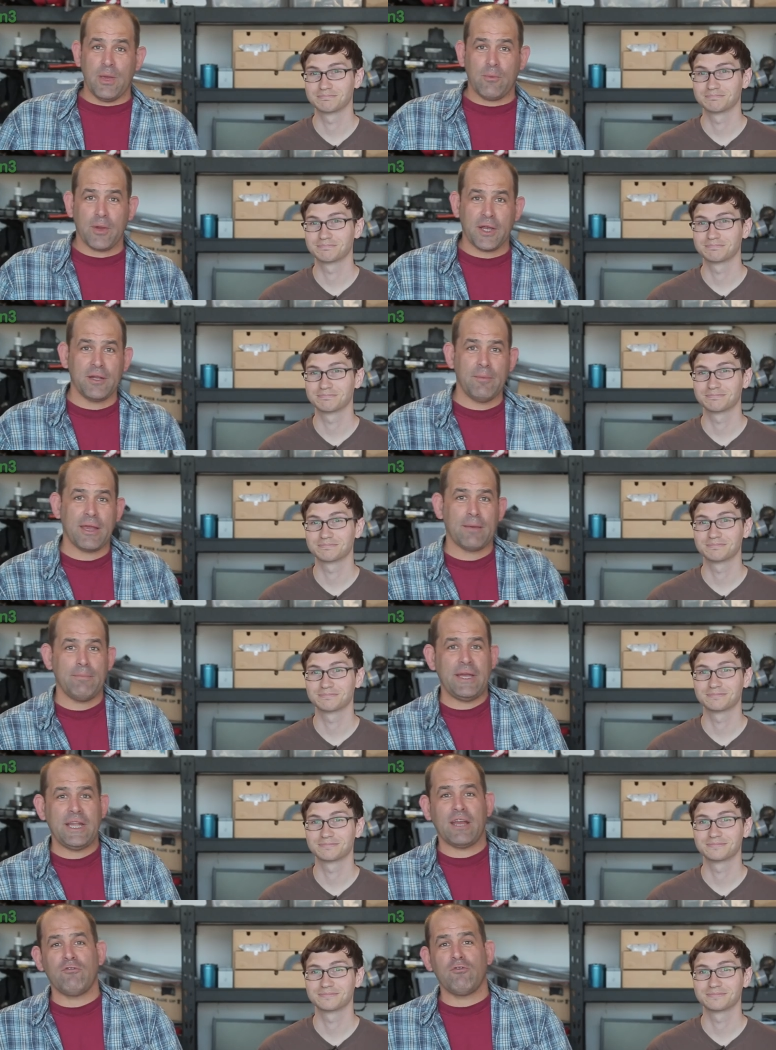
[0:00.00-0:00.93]
Speaker 1: week we're going to make a
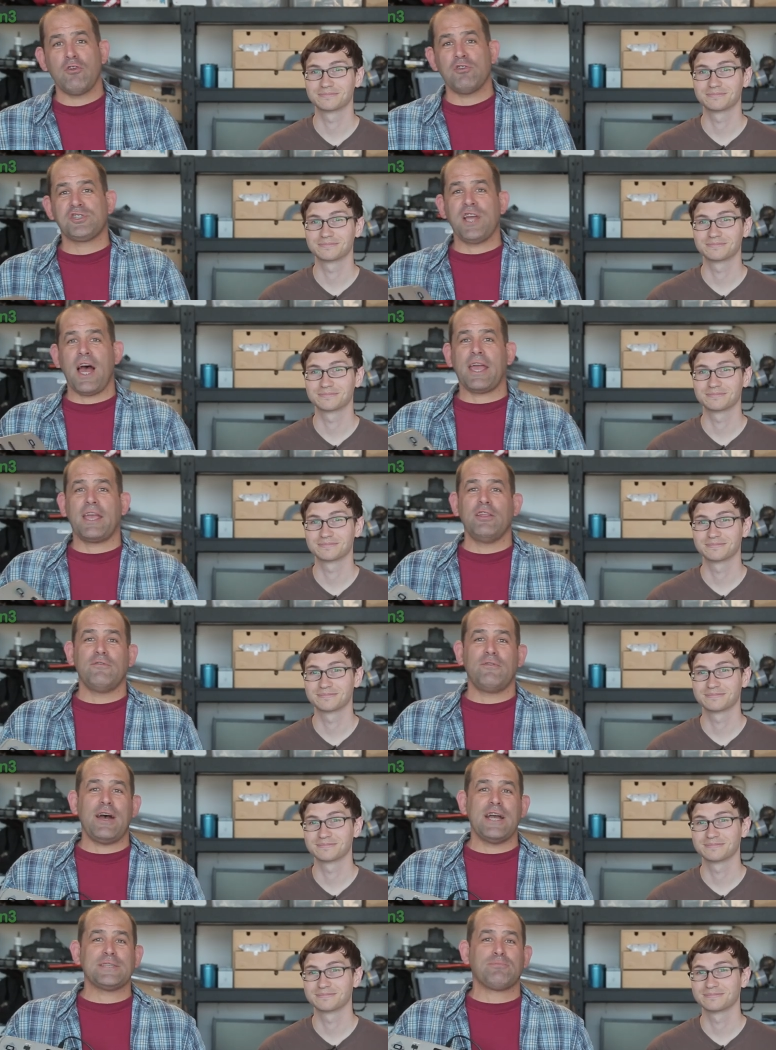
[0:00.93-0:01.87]
MIDI-controlled shocking
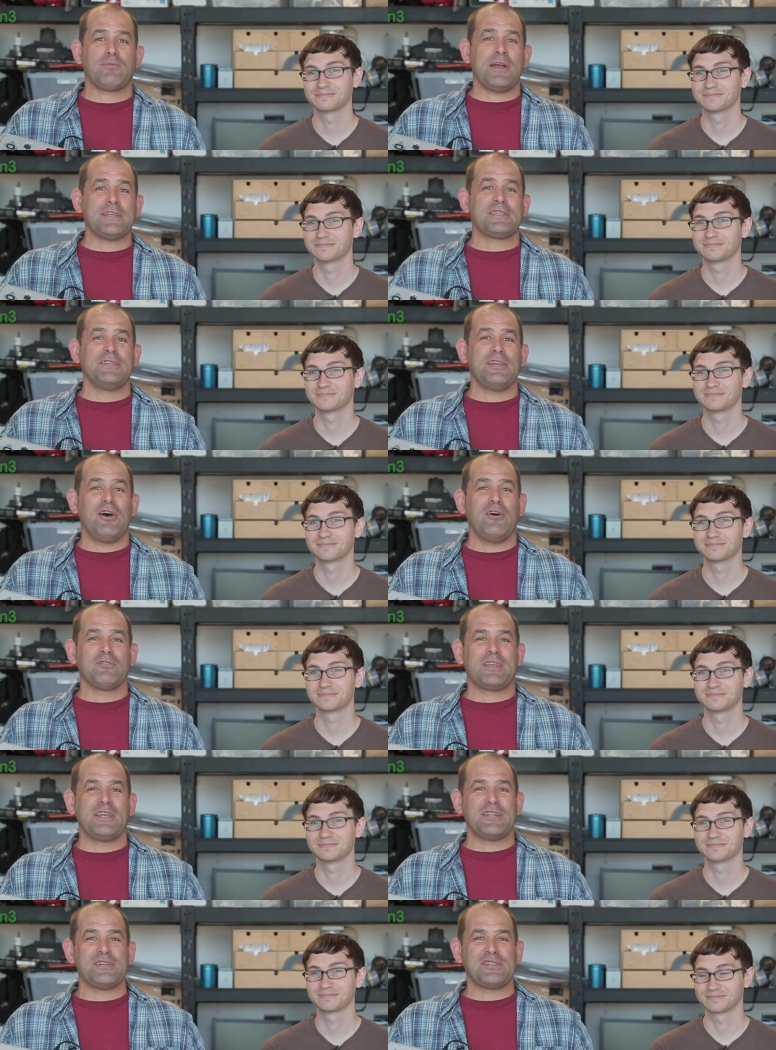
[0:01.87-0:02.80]
device, press a note,
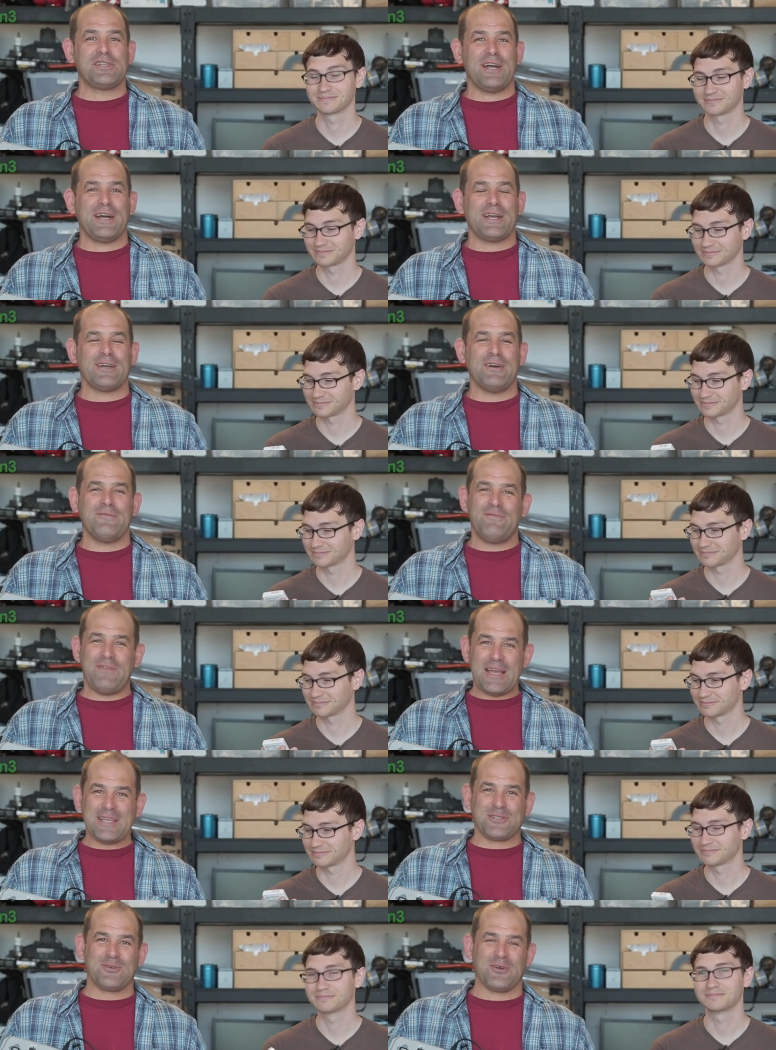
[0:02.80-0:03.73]
get a shock, a
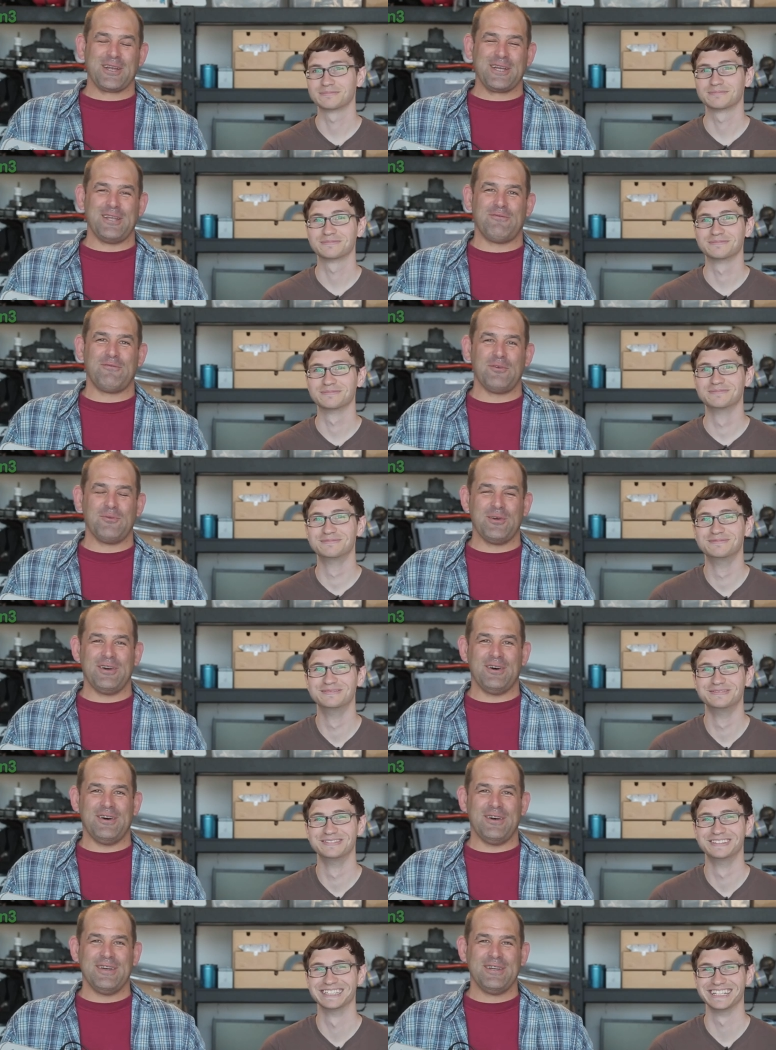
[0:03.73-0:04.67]
face organ, if you
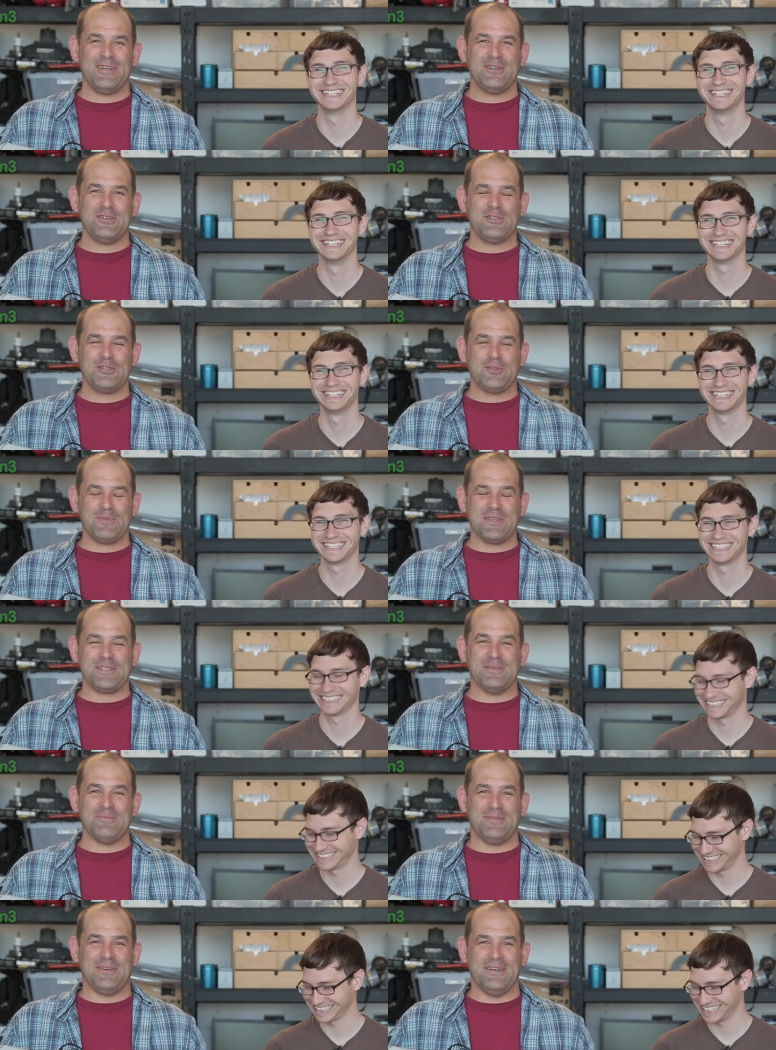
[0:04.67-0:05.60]
will.
Speaker 2: Should be
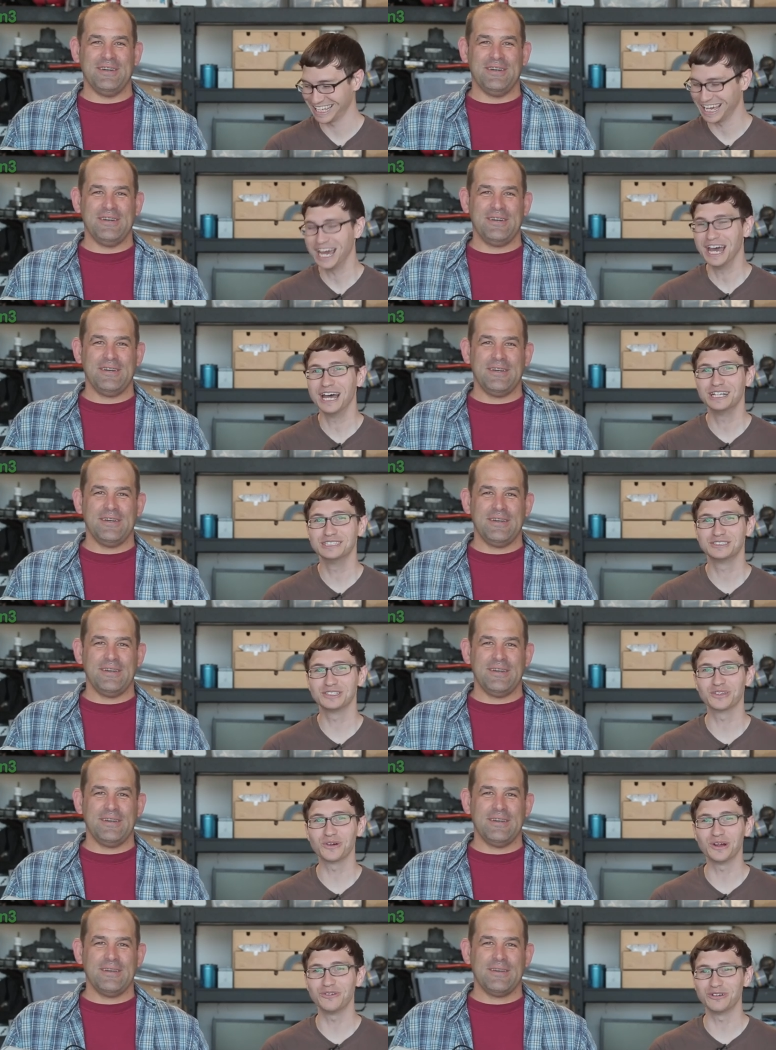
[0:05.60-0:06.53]
simple. So
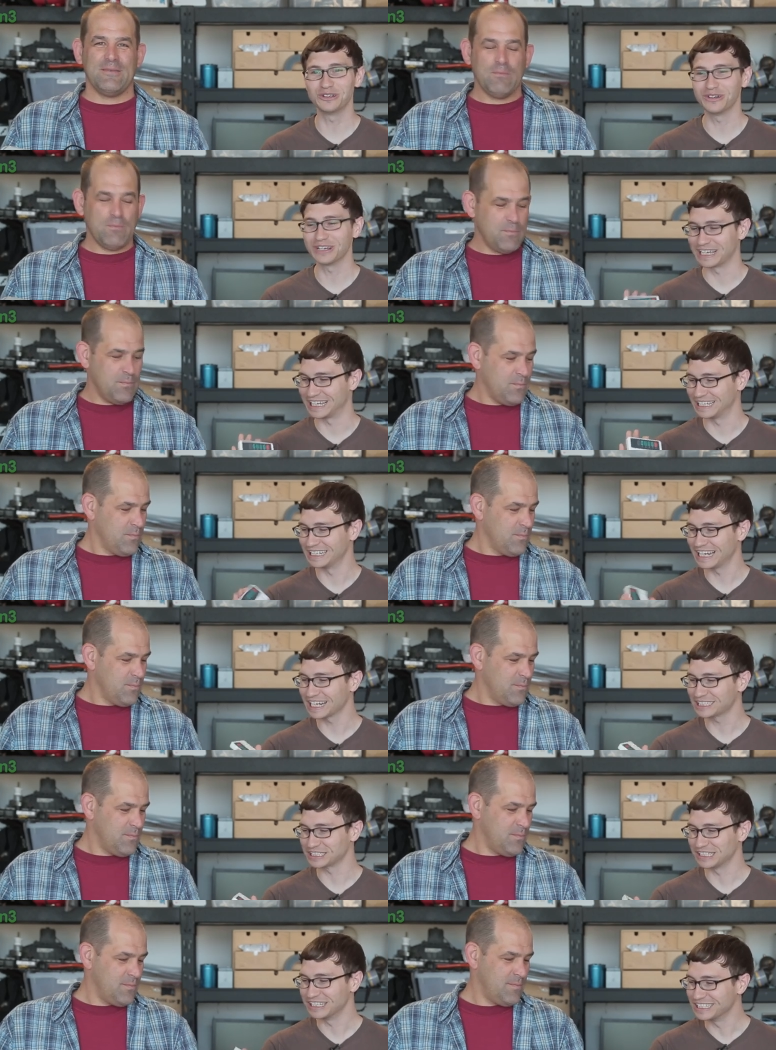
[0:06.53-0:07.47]
the way we're doing it, it
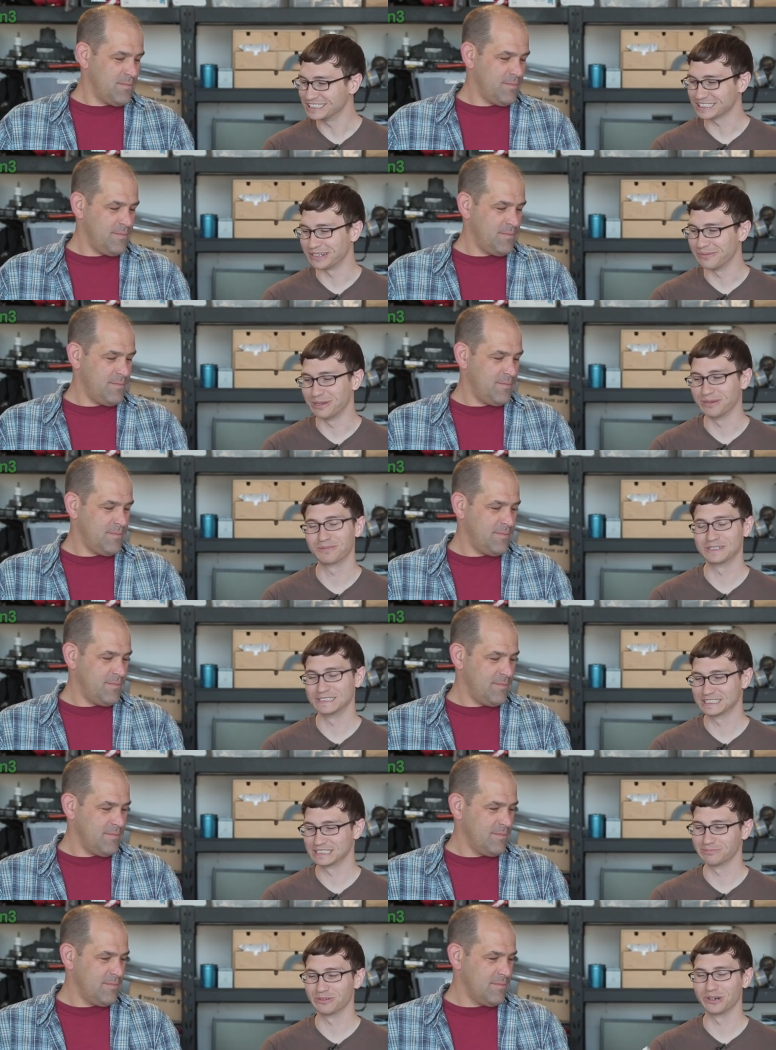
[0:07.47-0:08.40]
actually is going to be pretty
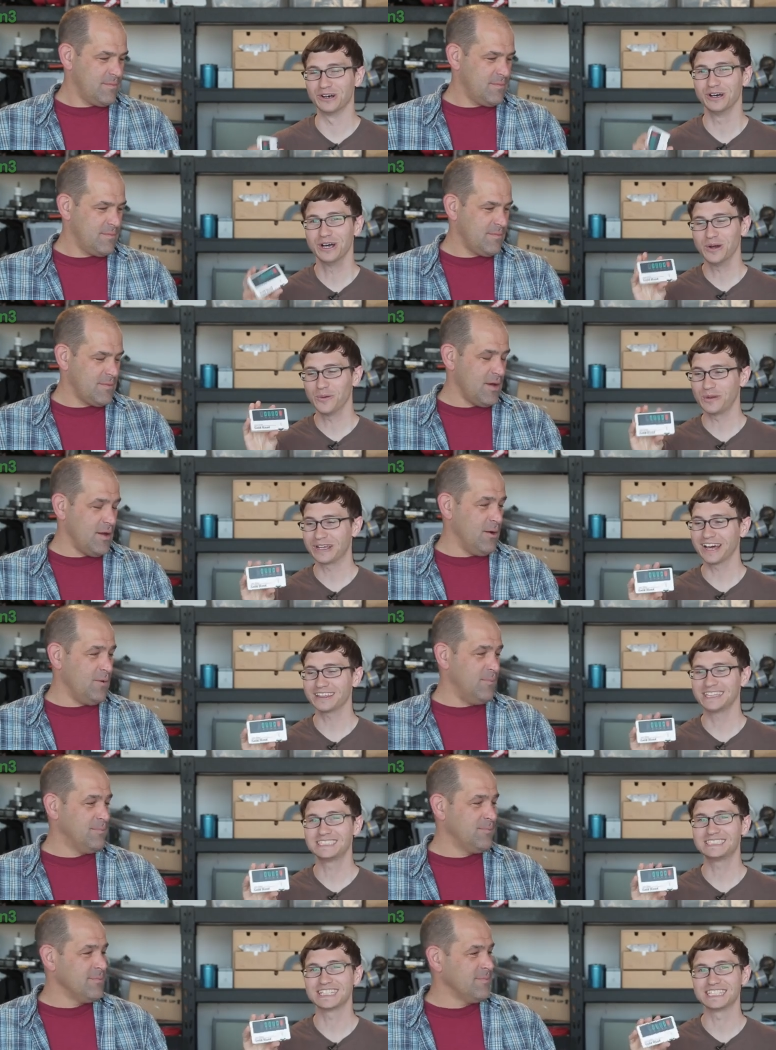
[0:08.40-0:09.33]
simple. We oh. got
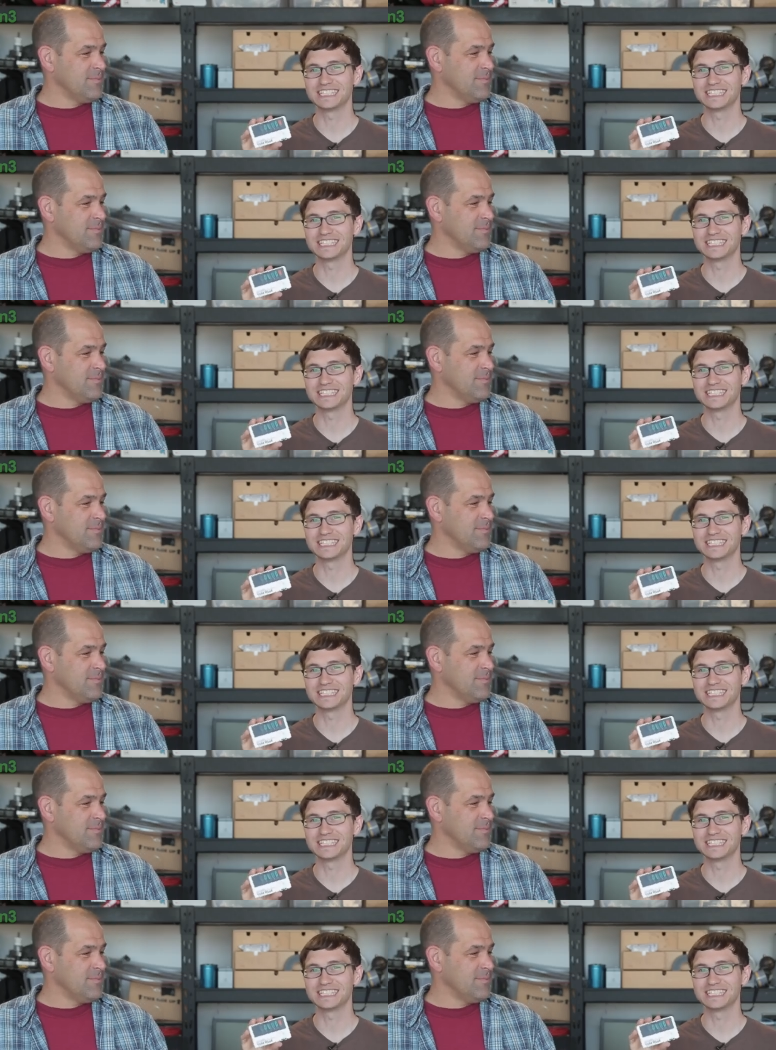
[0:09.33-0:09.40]
these